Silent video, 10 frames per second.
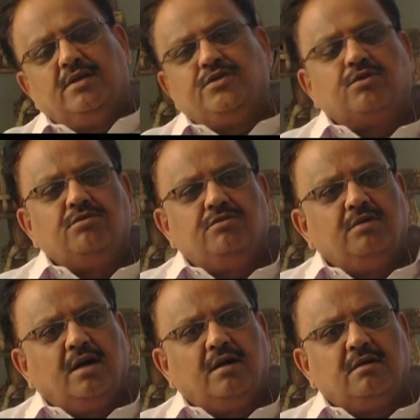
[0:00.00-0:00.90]
So
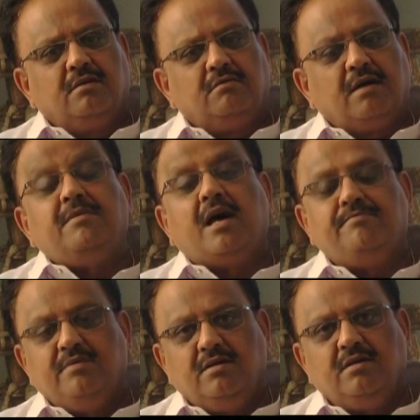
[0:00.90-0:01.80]
I'm
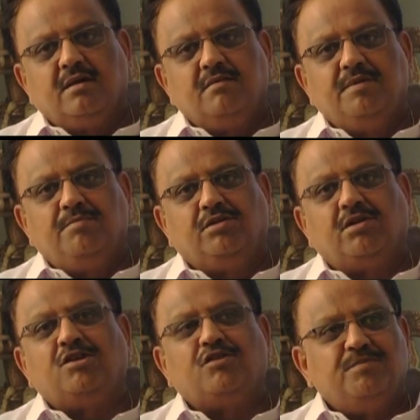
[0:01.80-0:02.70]
happy, and people
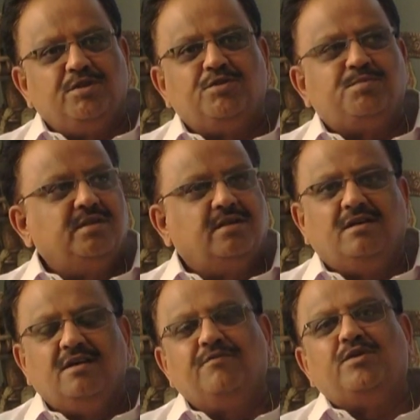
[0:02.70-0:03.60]
thought of me to speak a
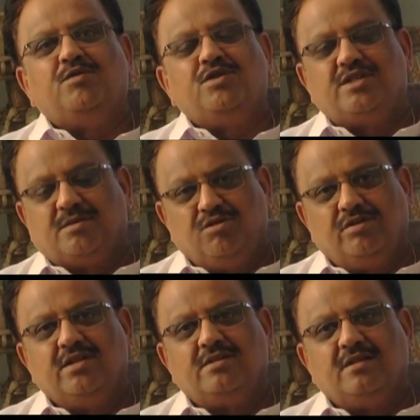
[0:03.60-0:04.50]
few words
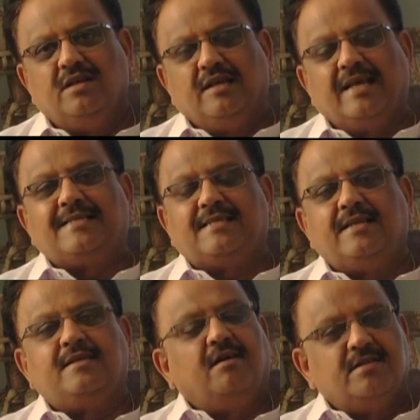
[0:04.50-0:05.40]
about this
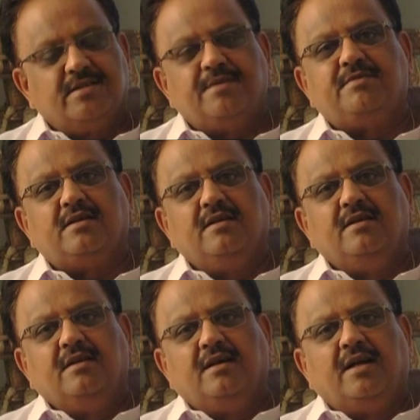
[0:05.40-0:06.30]
excellent concept.
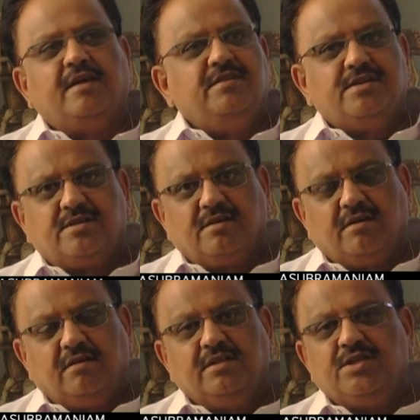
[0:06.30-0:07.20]
And I wish
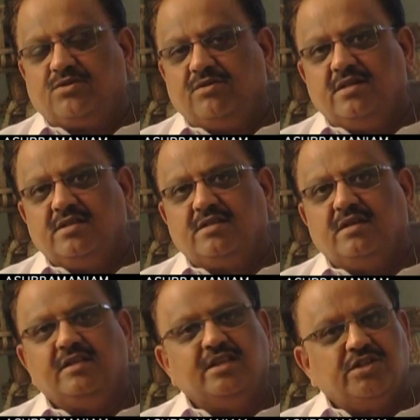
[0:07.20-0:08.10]
all the students,
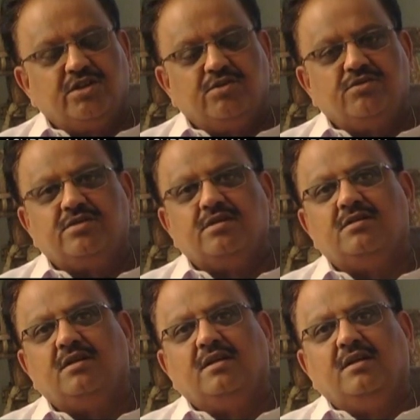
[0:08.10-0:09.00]
the
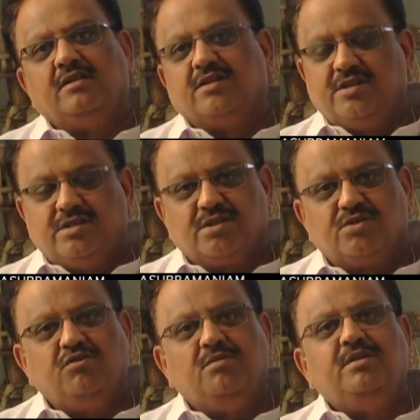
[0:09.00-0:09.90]
institution, the teachers
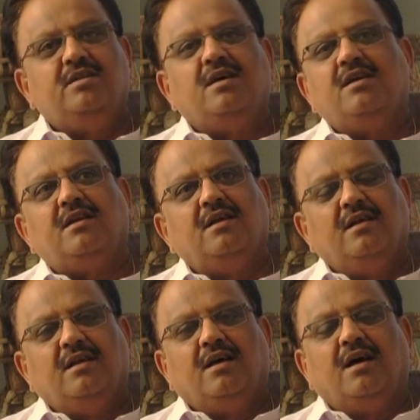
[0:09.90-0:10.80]
who will be there,
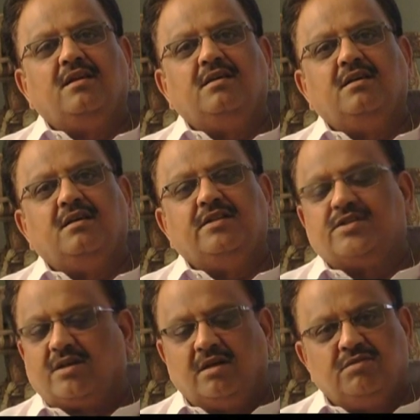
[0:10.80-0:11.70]
and the
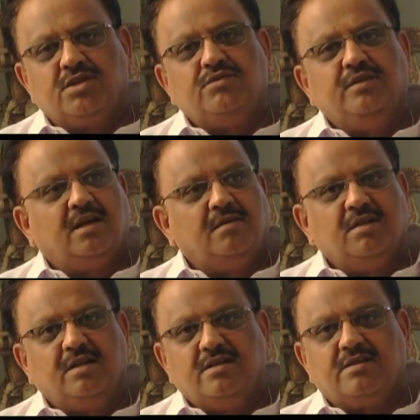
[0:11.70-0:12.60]
stalwarts who will come
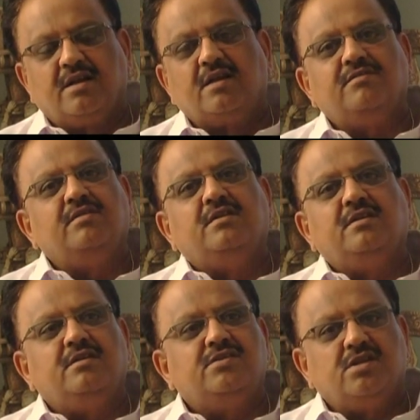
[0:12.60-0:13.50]
and interact with
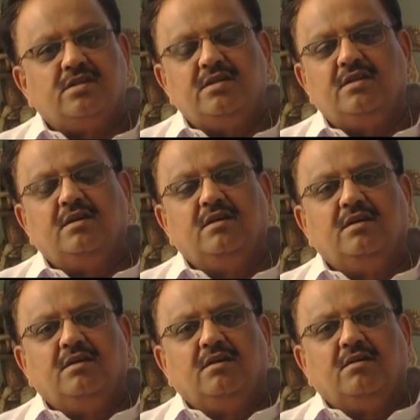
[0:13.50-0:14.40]
the children,
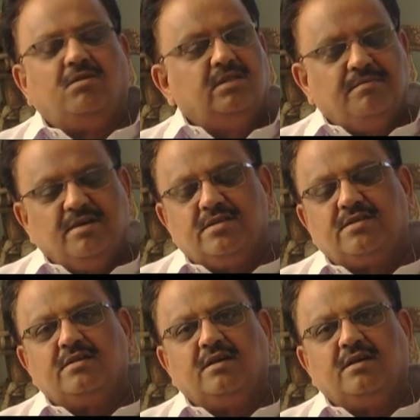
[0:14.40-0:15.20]
all the best.